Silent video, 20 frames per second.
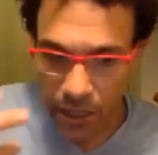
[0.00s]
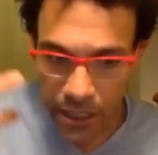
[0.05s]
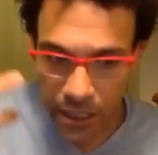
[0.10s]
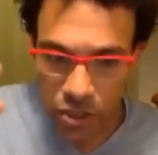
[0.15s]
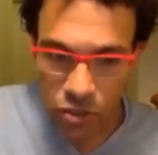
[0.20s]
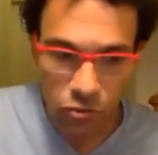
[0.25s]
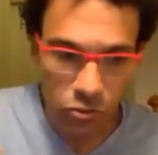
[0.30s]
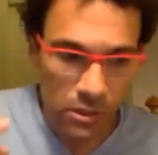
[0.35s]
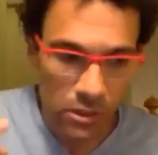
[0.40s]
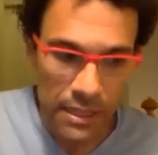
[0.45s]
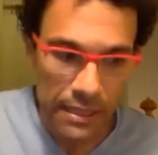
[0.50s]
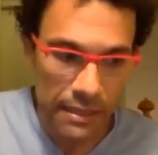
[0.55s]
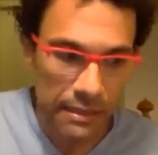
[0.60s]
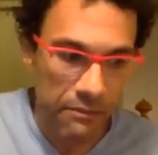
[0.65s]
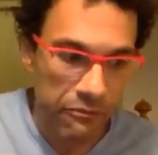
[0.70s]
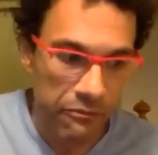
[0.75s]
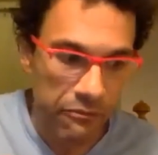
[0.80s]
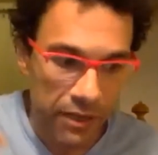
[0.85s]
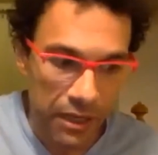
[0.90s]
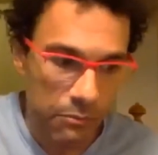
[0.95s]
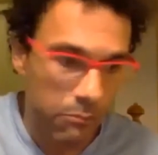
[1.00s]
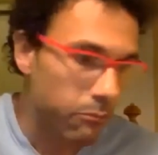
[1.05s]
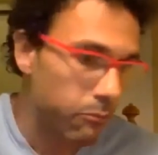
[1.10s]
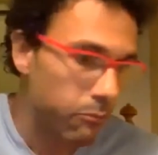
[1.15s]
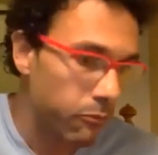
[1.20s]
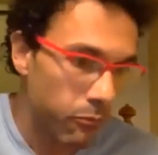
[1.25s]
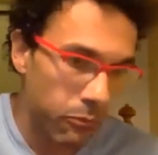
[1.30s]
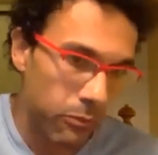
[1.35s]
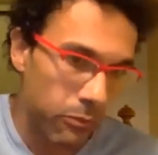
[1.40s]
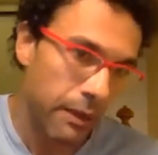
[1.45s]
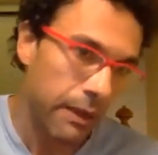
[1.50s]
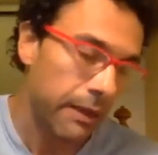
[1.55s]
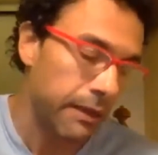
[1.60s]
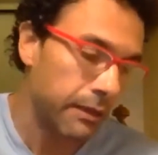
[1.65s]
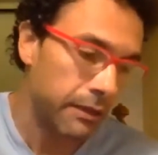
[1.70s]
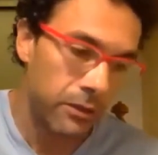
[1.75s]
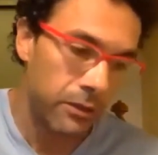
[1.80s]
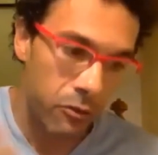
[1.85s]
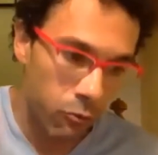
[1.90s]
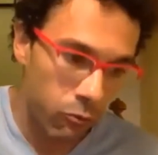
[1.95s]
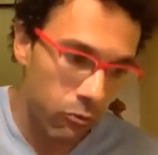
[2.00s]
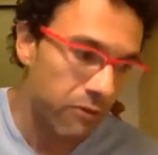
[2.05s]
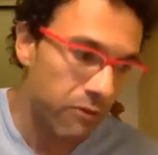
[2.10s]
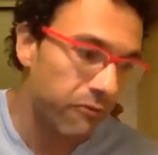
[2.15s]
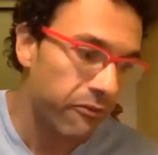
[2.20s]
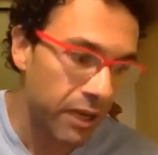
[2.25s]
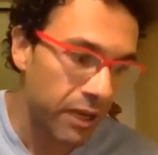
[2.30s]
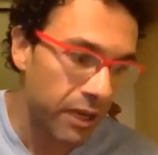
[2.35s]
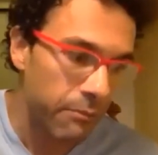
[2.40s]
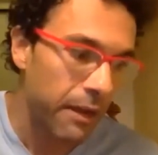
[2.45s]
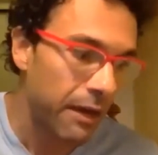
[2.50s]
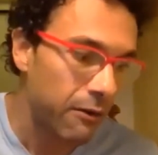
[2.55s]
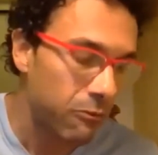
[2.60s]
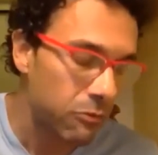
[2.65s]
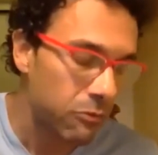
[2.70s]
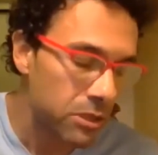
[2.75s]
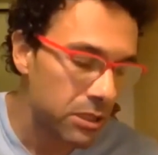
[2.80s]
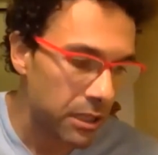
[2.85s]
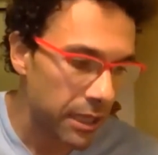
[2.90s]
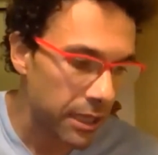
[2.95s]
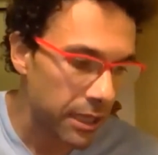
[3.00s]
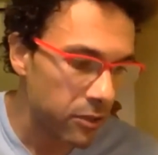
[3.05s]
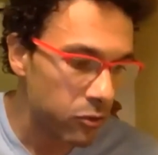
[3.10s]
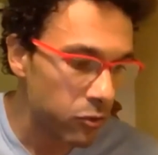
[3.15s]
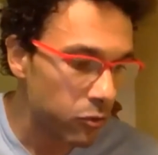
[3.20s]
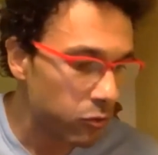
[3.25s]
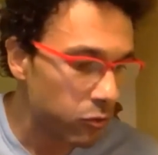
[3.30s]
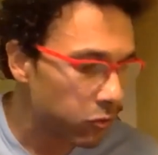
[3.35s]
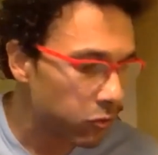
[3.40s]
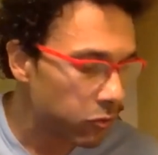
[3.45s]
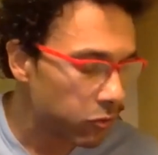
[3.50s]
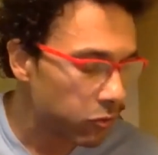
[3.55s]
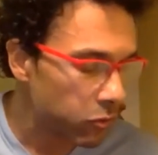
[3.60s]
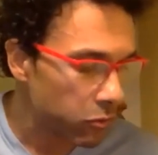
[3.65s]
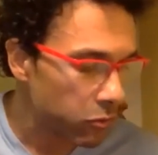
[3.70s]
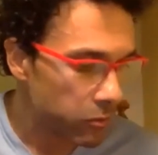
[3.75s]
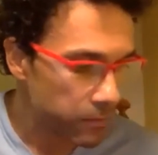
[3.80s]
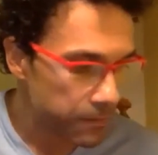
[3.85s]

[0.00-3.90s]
issues that through the film I was trying to